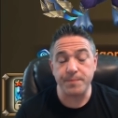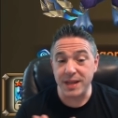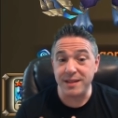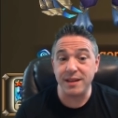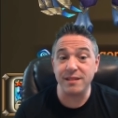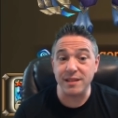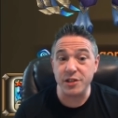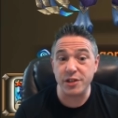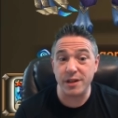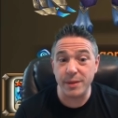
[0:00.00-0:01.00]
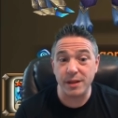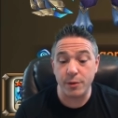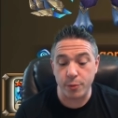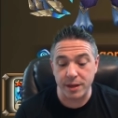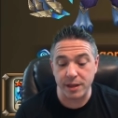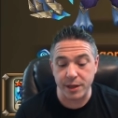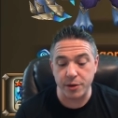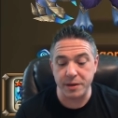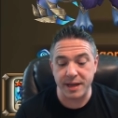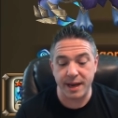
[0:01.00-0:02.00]
He does legitimately really
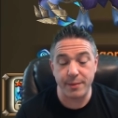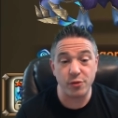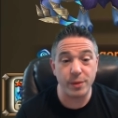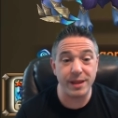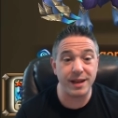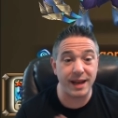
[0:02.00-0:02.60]
good damage with it,